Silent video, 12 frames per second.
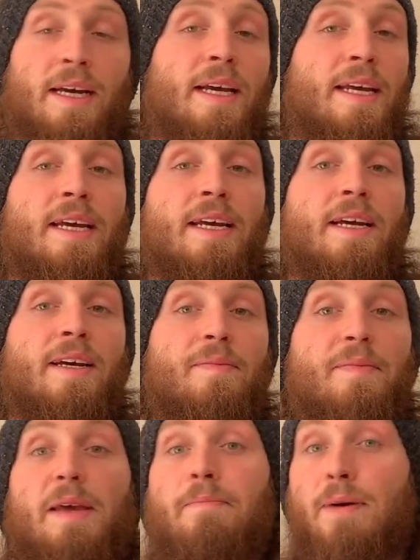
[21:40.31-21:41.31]
Here
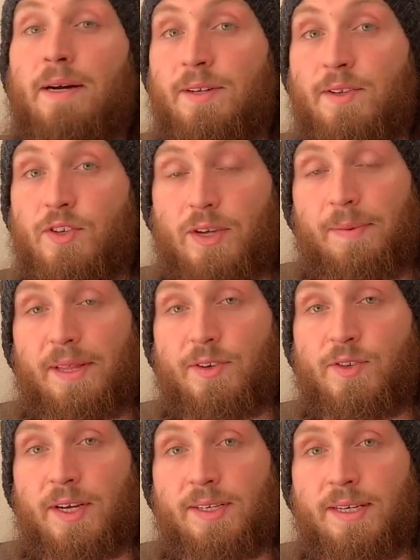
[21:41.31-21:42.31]
they burn some of the
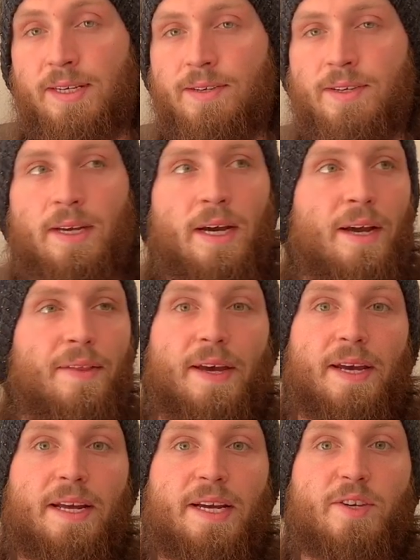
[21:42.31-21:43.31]
cities,
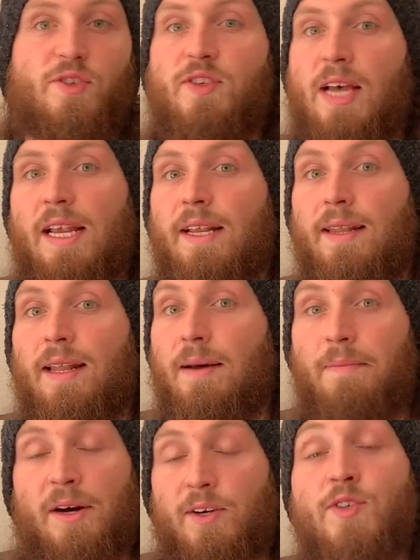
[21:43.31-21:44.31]
they settle
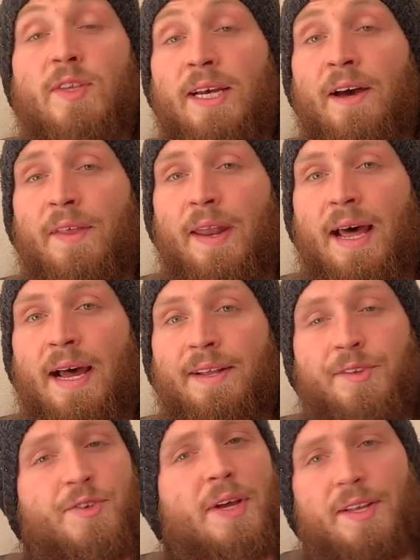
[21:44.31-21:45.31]
amongst the other
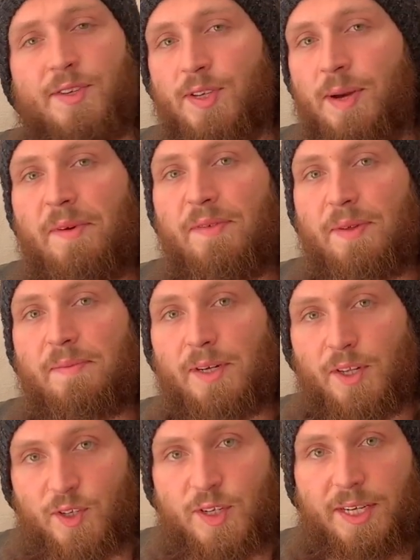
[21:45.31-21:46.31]
lands, and some of them
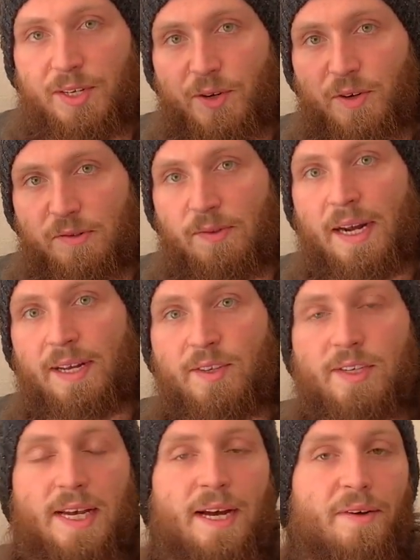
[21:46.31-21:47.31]
continue to raid
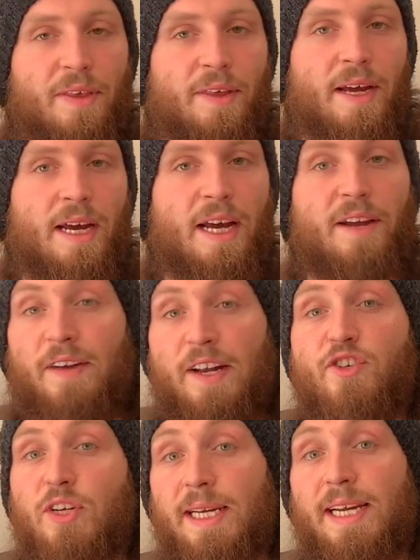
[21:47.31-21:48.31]
south,
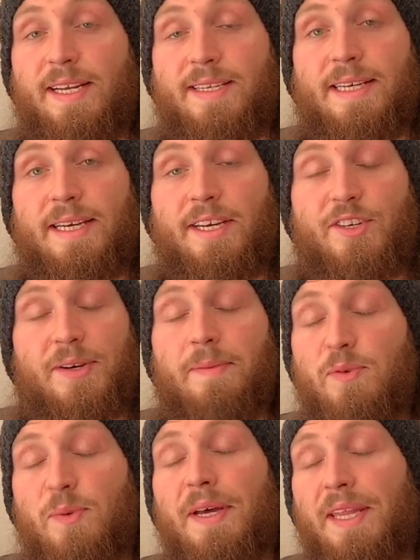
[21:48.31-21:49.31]
eventually hitting
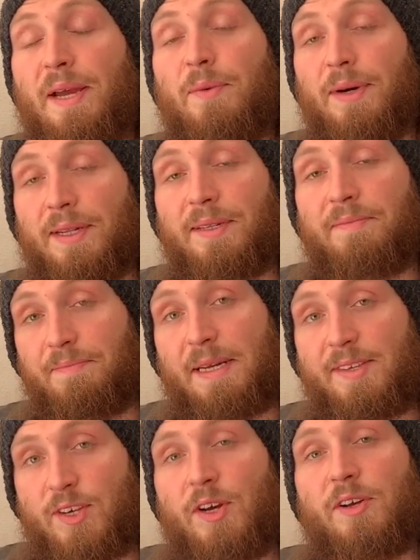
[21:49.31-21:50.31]
Egypt, where they will be
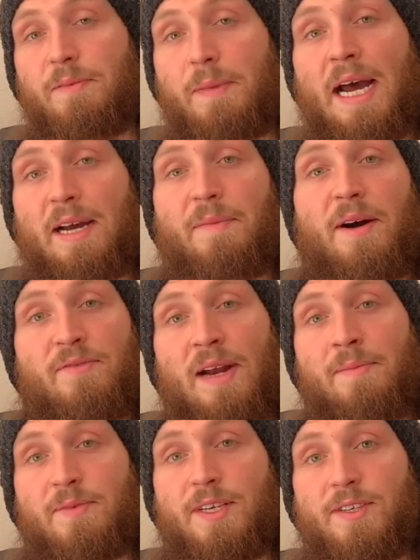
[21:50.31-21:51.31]
turned back by
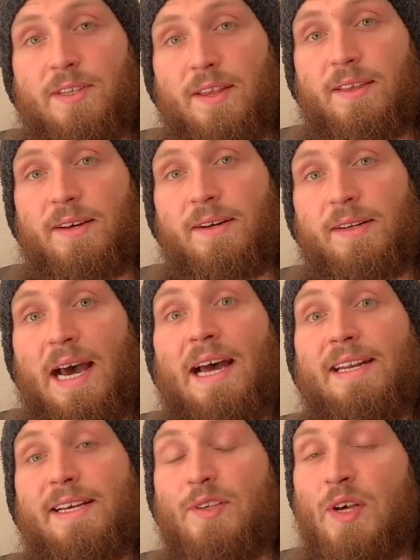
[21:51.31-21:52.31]
Ramses III and
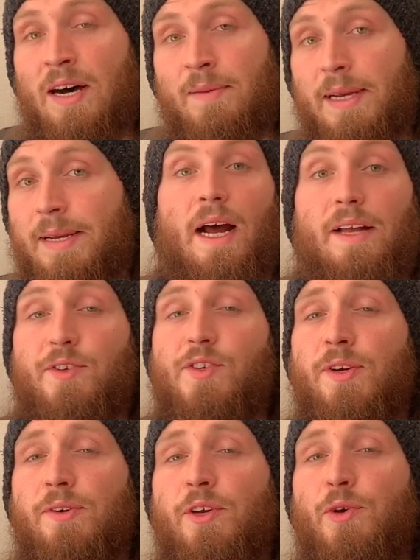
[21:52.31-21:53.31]
his army. And
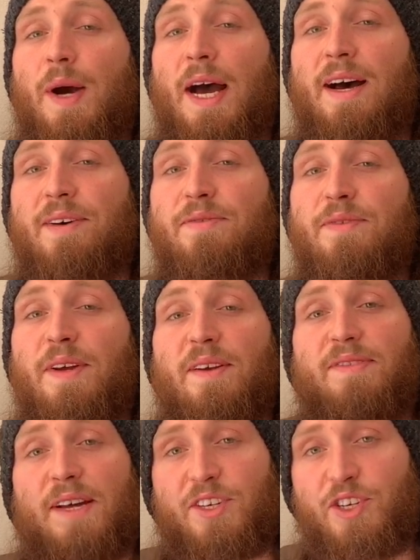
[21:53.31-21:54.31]
so you have
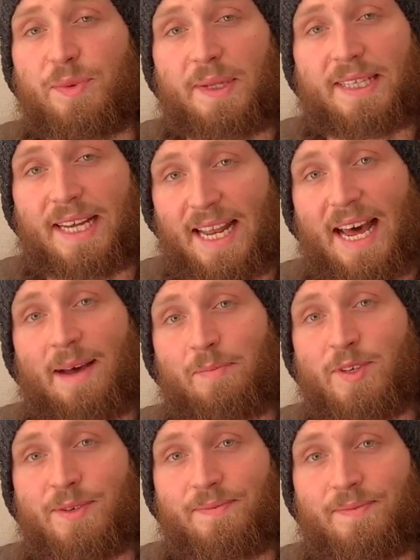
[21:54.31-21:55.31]
eventual collapse.